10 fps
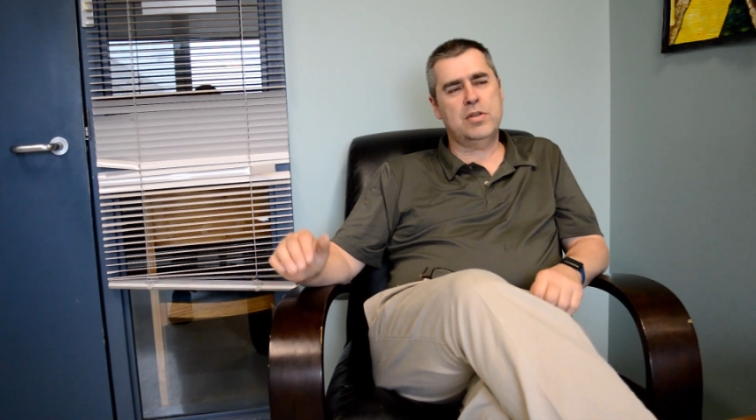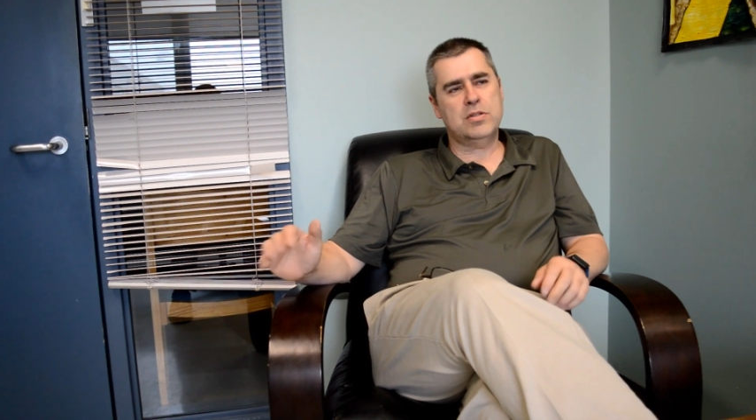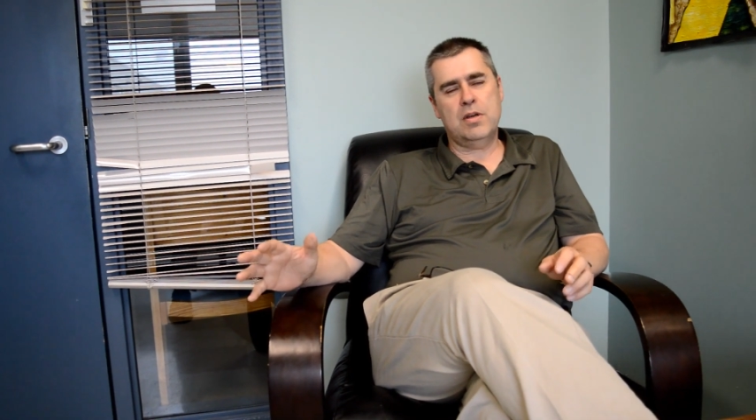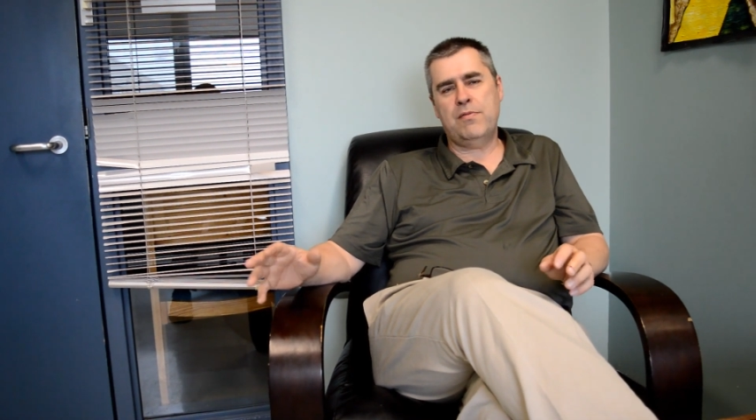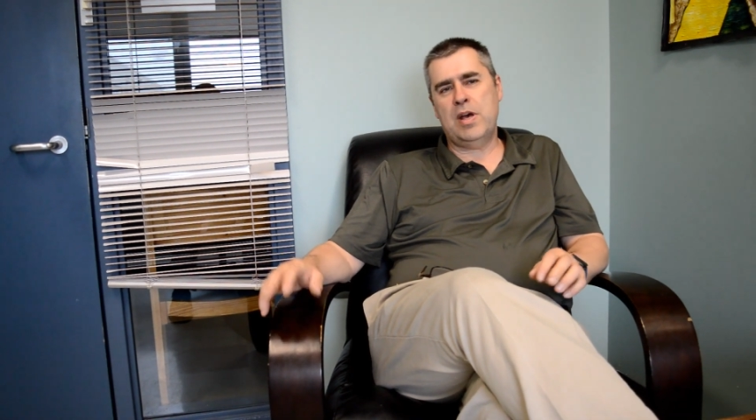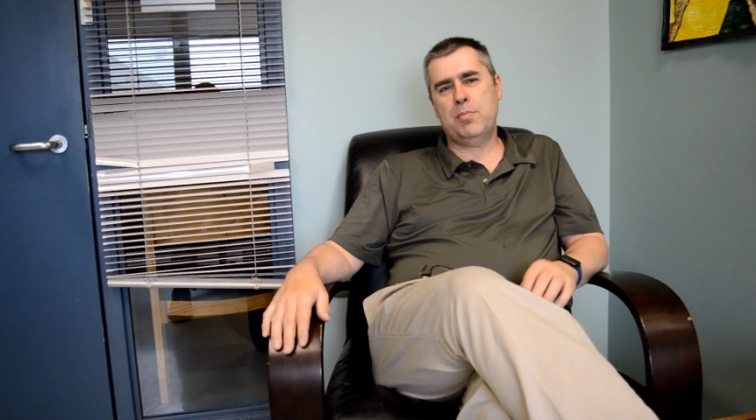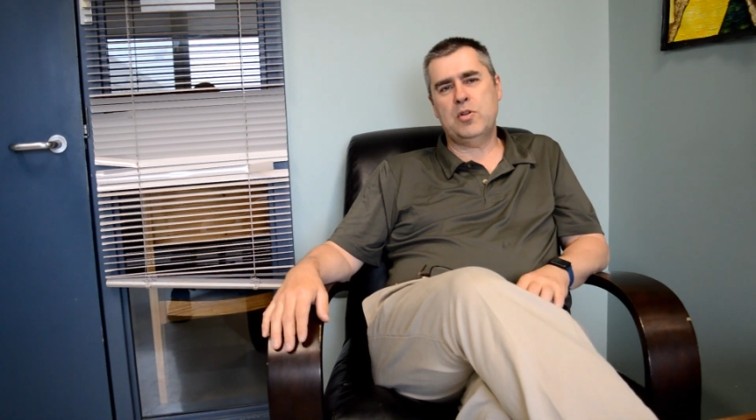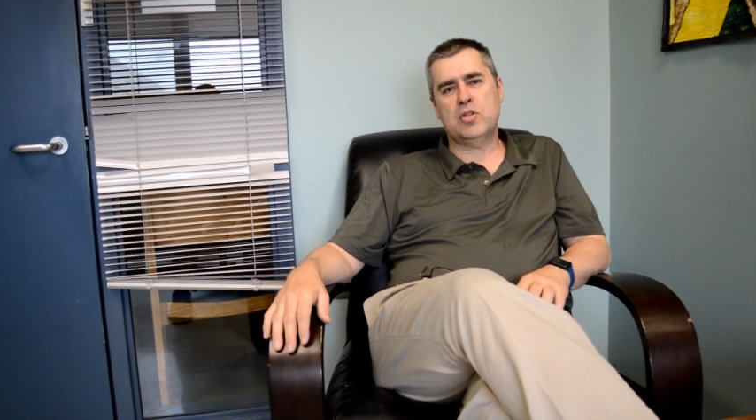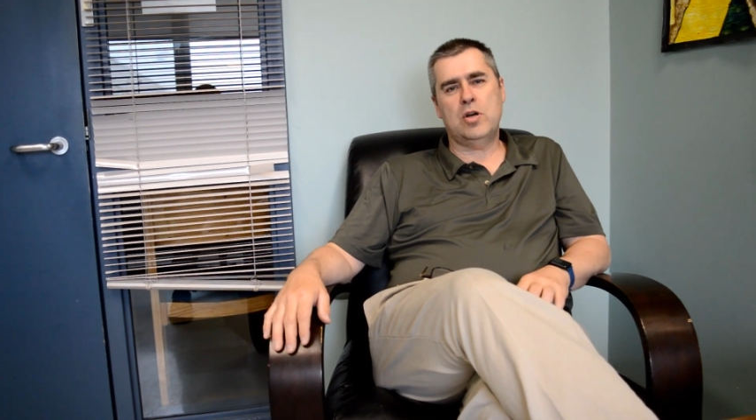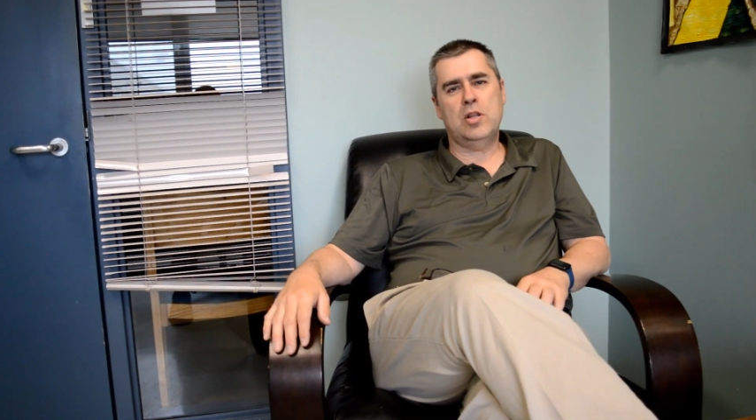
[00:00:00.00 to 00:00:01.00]
This stuff
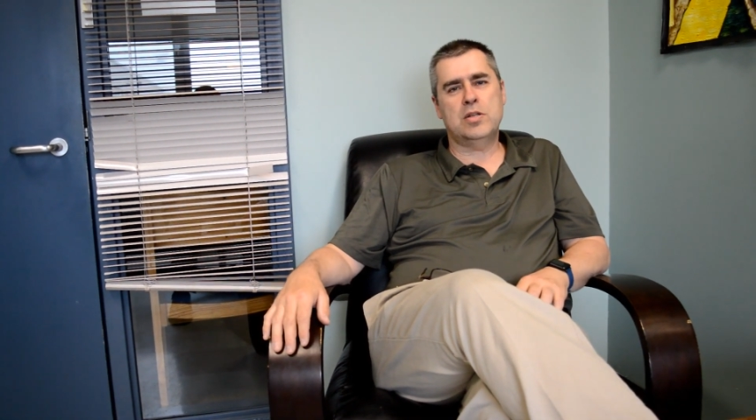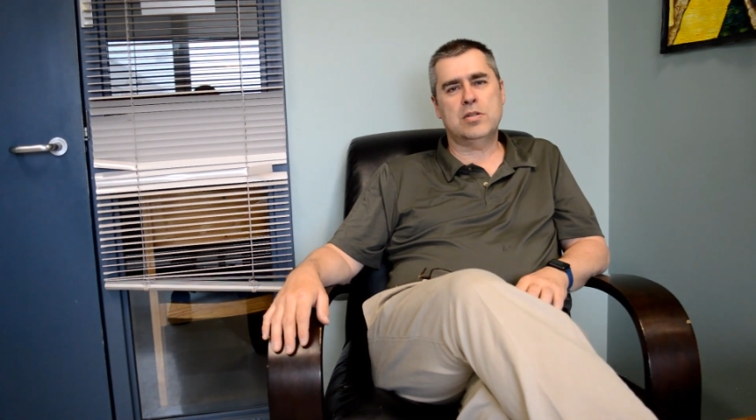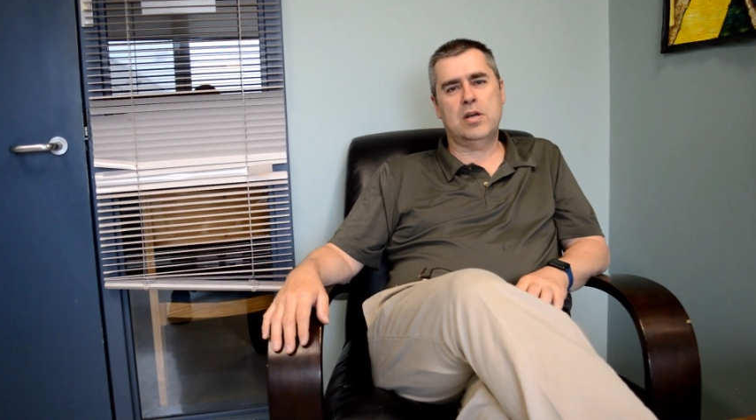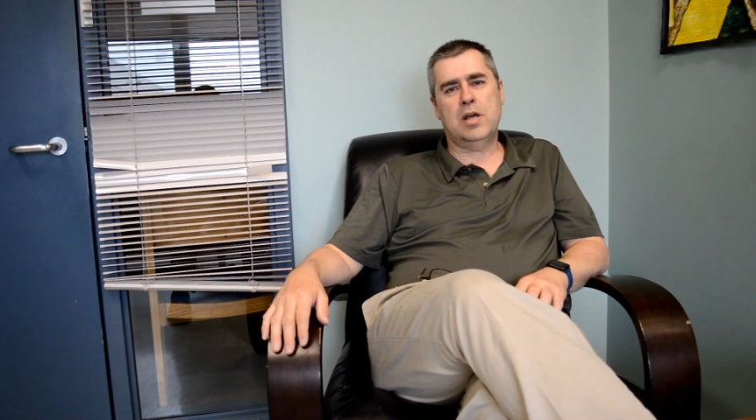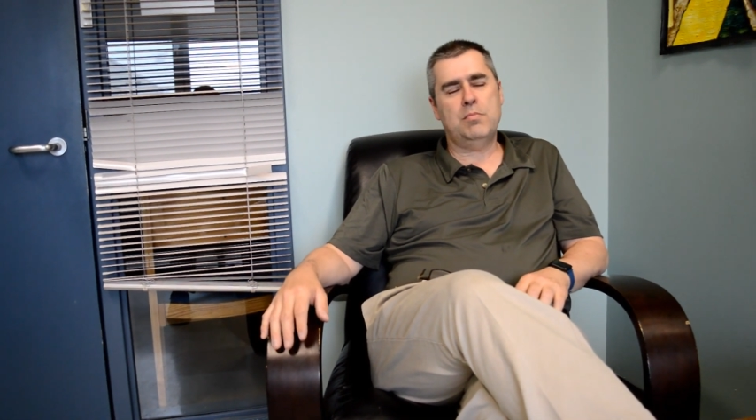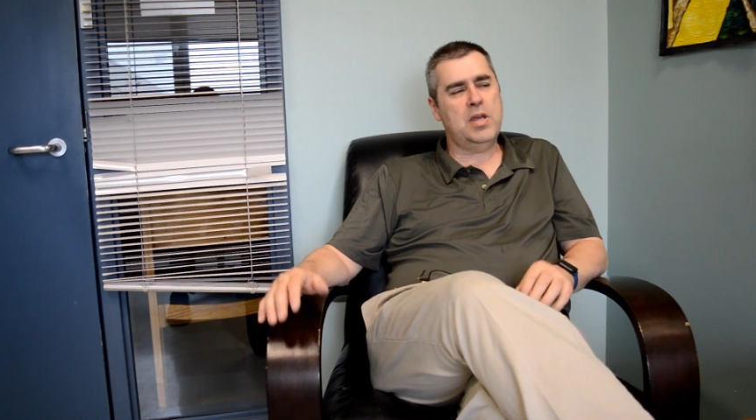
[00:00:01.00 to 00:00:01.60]
happens all the time.